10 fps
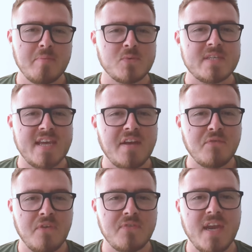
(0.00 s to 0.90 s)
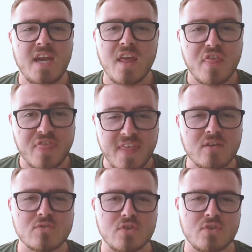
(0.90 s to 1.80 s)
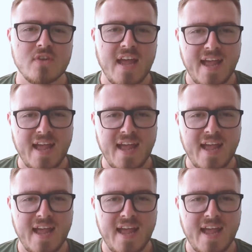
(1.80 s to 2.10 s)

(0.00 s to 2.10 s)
between 10 and 15,000